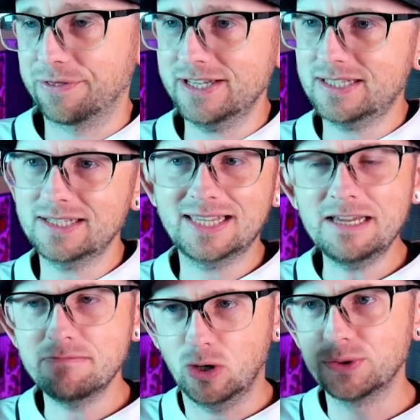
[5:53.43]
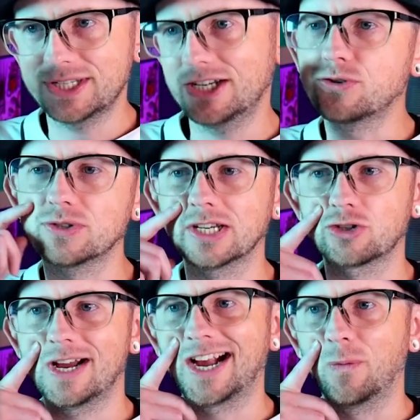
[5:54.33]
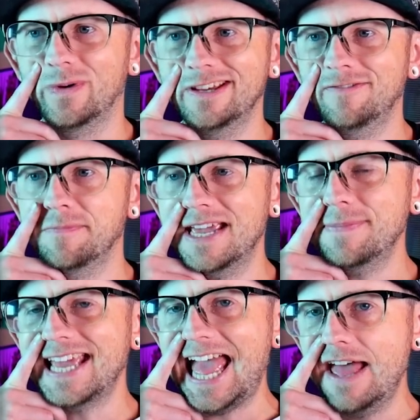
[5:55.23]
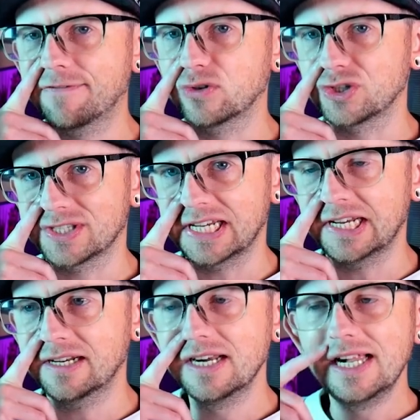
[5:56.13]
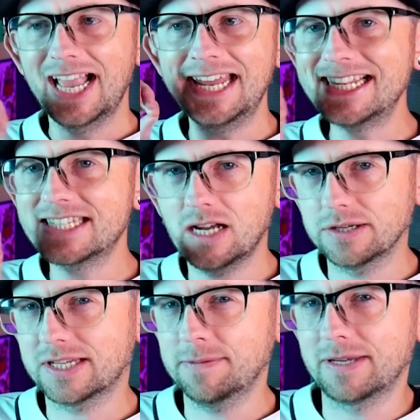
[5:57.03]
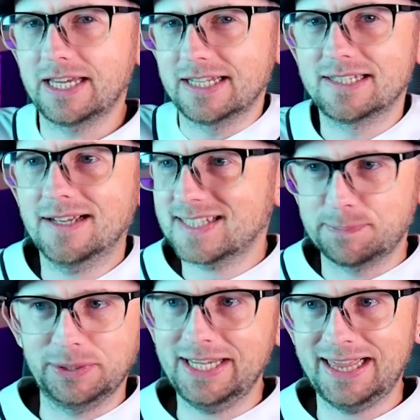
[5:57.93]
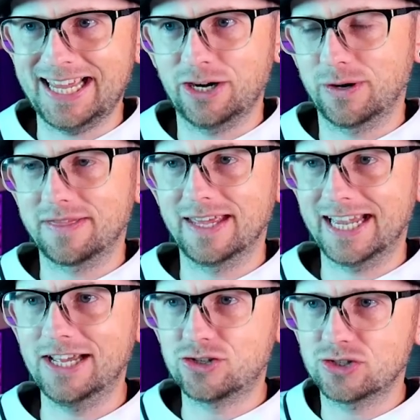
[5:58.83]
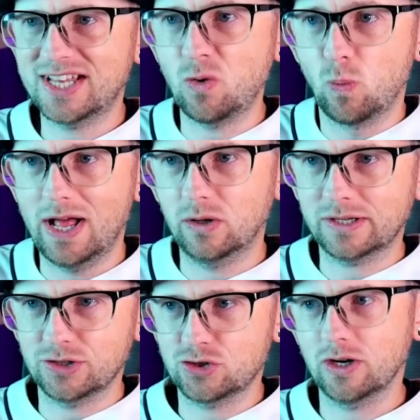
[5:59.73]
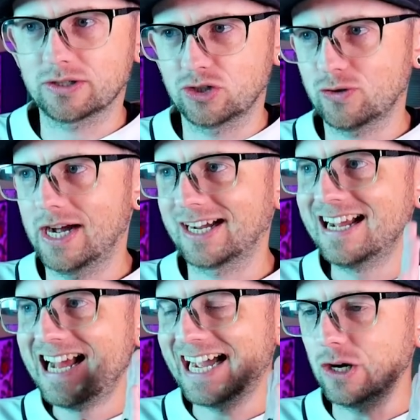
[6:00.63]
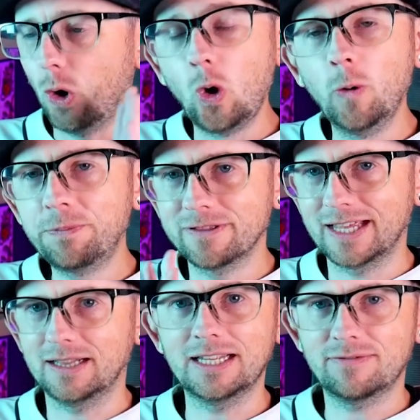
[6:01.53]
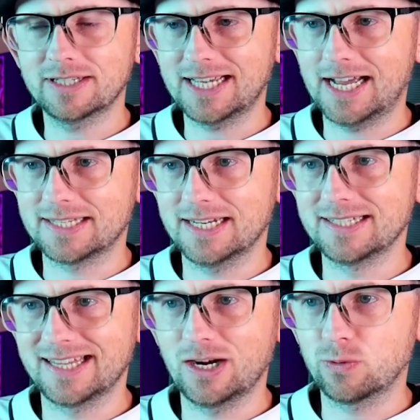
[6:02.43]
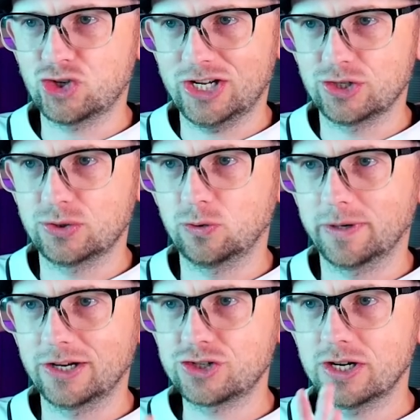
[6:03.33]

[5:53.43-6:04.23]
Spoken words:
This is the most interesting track we have maybe ever seen. And it's not gimmicky. It's not split lane or anything. It's just a well-constructed track. I hope that they leave this as it is and they don't change it too much.